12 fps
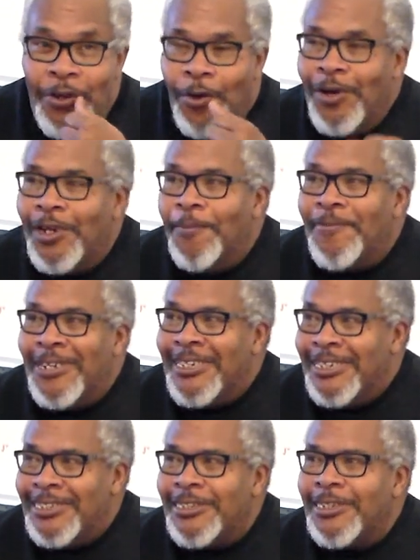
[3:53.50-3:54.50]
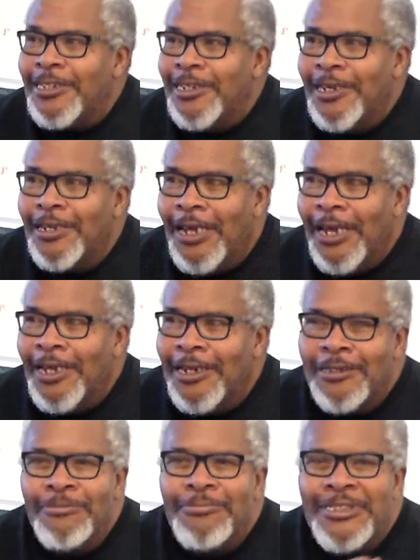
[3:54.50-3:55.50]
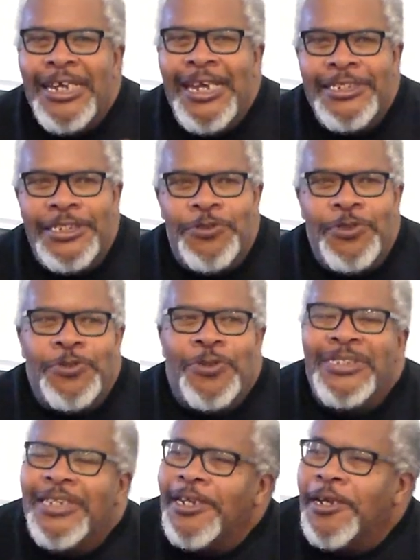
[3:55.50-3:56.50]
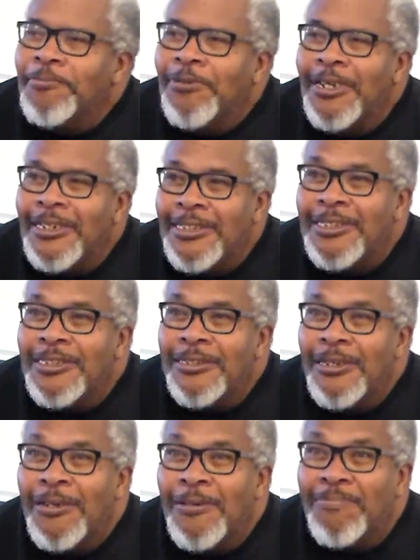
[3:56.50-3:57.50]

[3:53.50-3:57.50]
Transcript: growing up in D.C. and changes which were taking place,